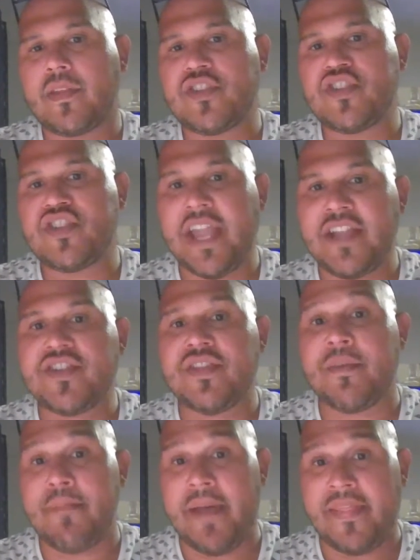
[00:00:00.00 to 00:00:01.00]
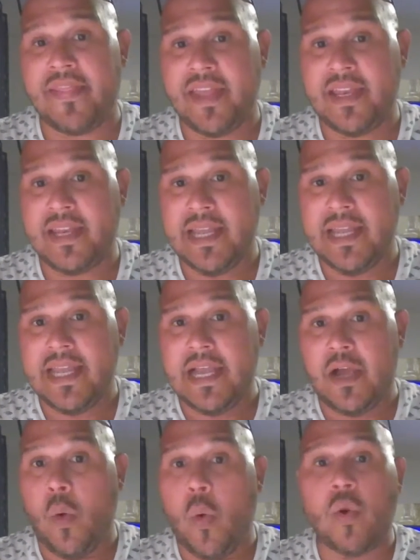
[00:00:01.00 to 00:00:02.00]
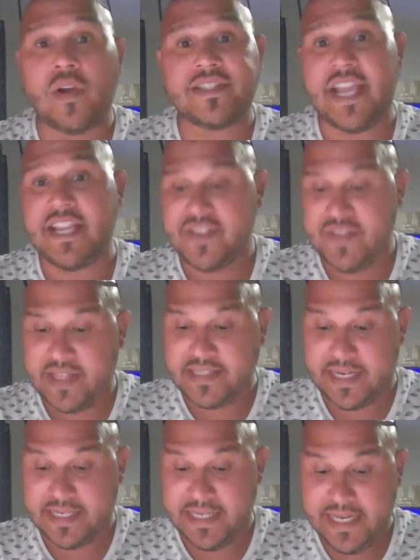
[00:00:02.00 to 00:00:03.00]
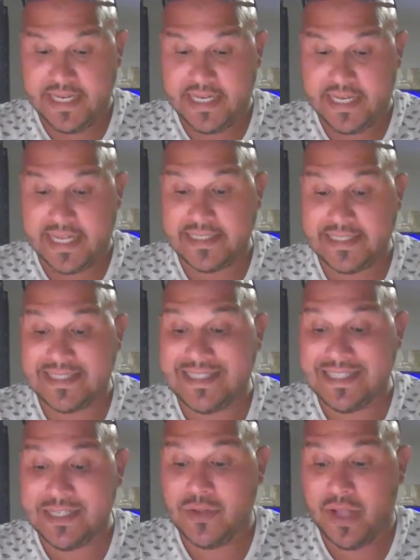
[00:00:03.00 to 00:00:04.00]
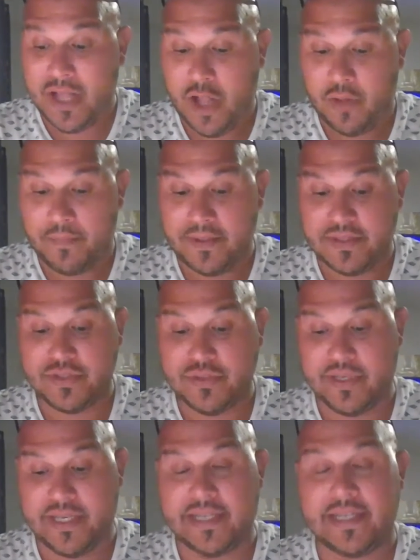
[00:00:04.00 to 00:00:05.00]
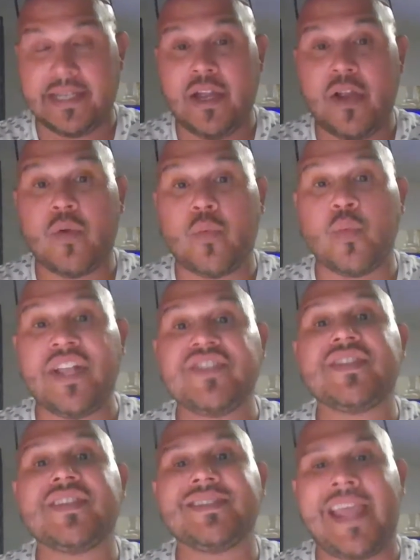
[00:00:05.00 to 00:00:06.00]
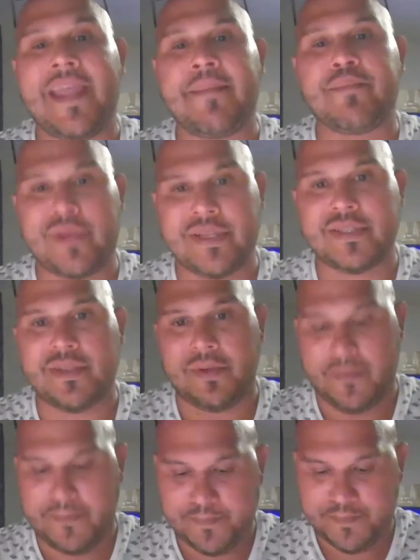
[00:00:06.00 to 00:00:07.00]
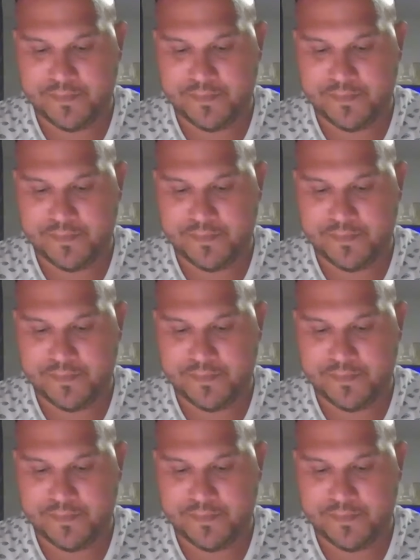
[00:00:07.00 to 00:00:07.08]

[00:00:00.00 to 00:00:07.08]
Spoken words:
changing the method or changing the technique can still help a student reach the same principle.